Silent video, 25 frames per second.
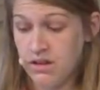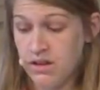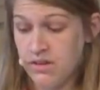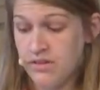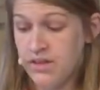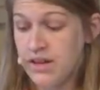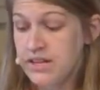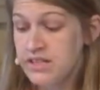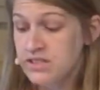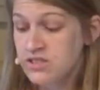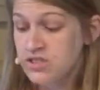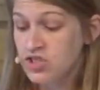
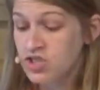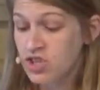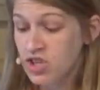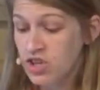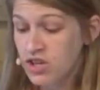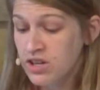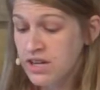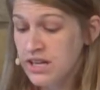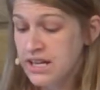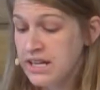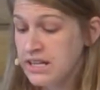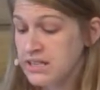That his
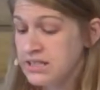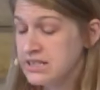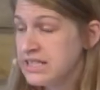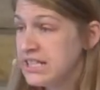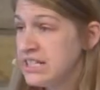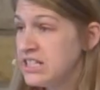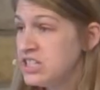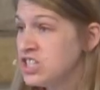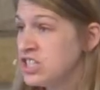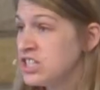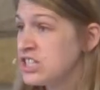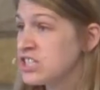journey and
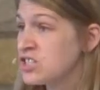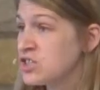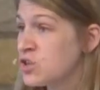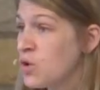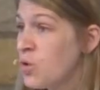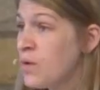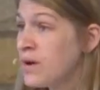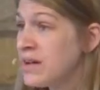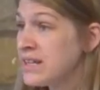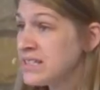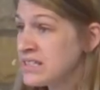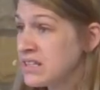teaching is
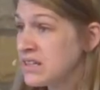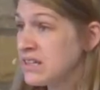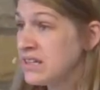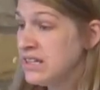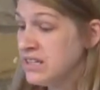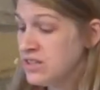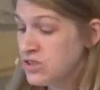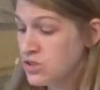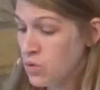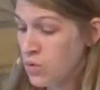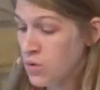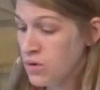going to
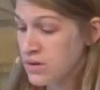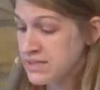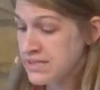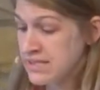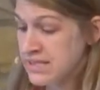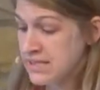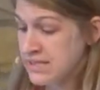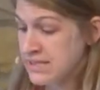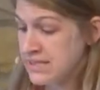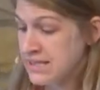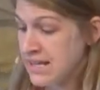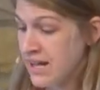lead towards
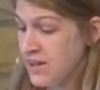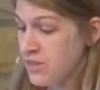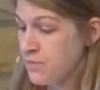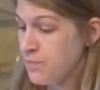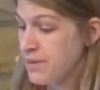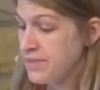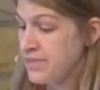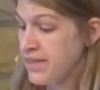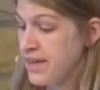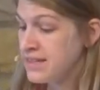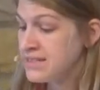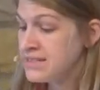his death,
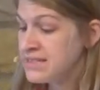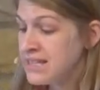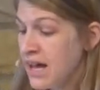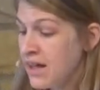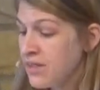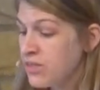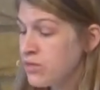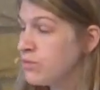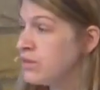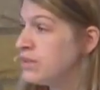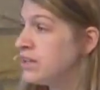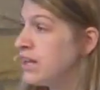but that
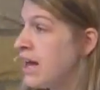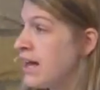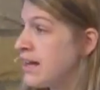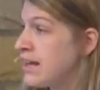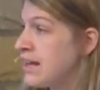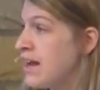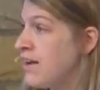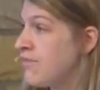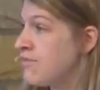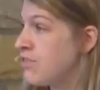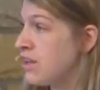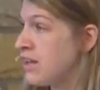death will
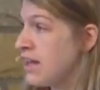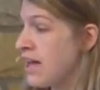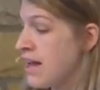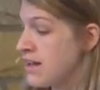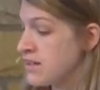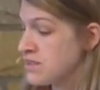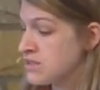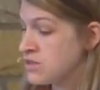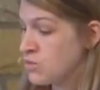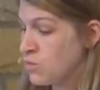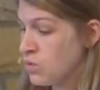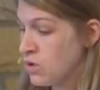not have the
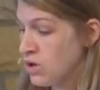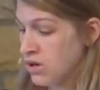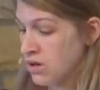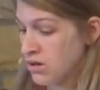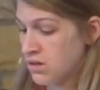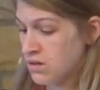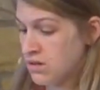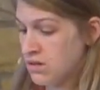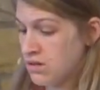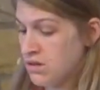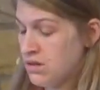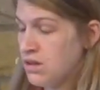last
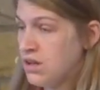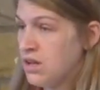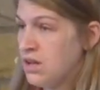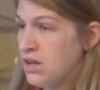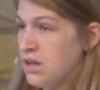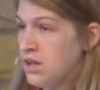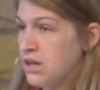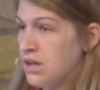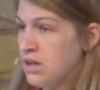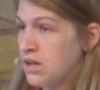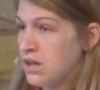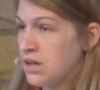word.
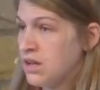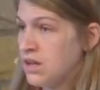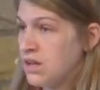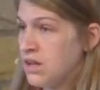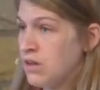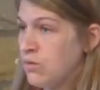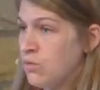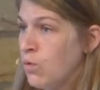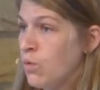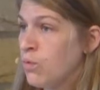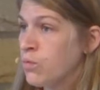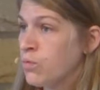
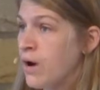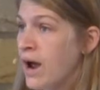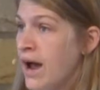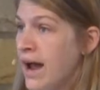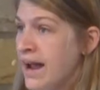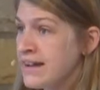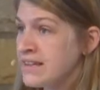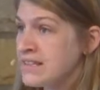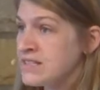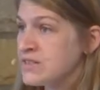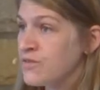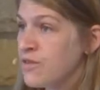He will
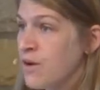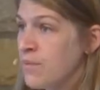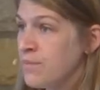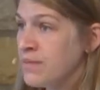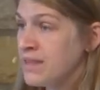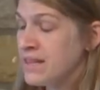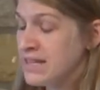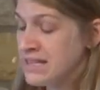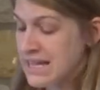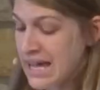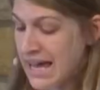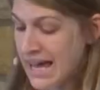rise
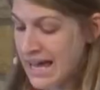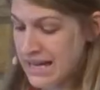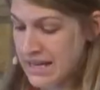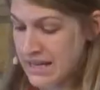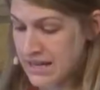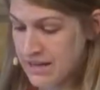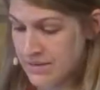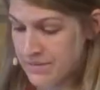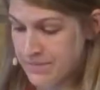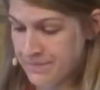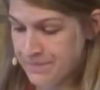from the dead.